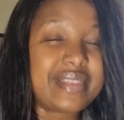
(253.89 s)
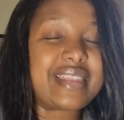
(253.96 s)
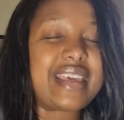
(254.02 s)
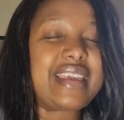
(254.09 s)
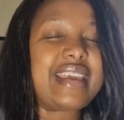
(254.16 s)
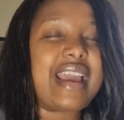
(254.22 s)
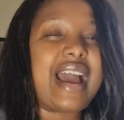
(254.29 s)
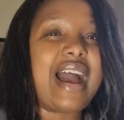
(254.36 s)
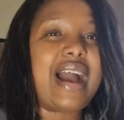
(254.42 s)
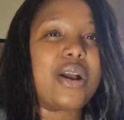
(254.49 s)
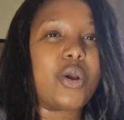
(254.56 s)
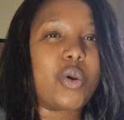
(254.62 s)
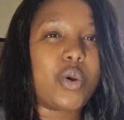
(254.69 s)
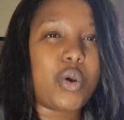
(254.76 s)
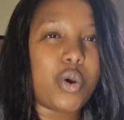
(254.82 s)
they are
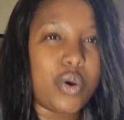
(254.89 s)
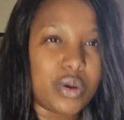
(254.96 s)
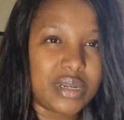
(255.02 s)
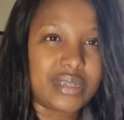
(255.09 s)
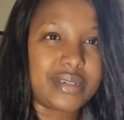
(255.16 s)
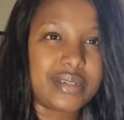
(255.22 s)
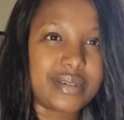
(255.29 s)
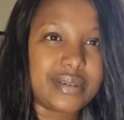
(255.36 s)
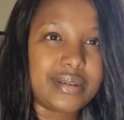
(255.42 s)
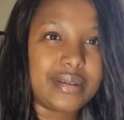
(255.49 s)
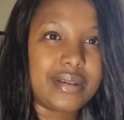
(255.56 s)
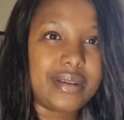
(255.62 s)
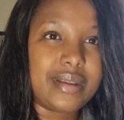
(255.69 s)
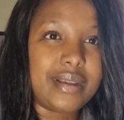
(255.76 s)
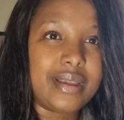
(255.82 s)
cold.
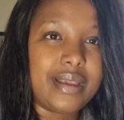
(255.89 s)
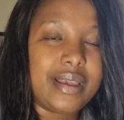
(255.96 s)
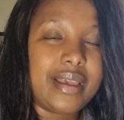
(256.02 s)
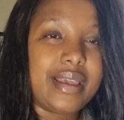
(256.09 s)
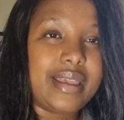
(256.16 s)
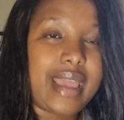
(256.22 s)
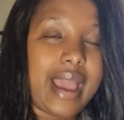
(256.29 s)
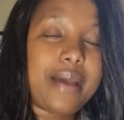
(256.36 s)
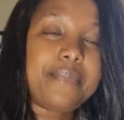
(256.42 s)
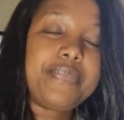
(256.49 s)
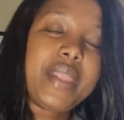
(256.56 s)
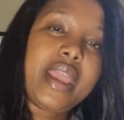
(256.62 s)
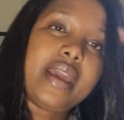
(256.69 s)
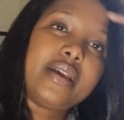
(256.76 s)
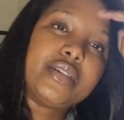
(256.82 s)
Yeah.
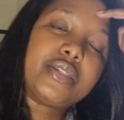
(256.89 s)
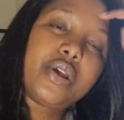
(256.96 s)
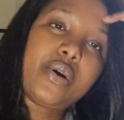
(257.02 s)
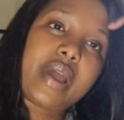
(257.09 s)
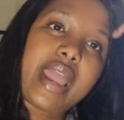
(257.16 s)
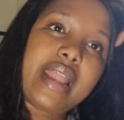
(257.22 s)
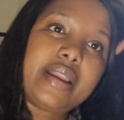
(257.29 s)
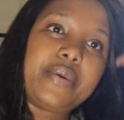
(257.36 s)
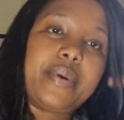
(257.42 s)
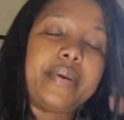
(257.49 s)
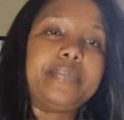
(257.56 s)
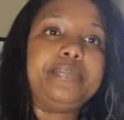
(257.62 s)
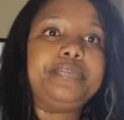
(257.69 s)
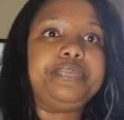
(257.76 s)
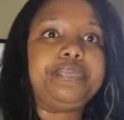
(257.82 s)
So anyway,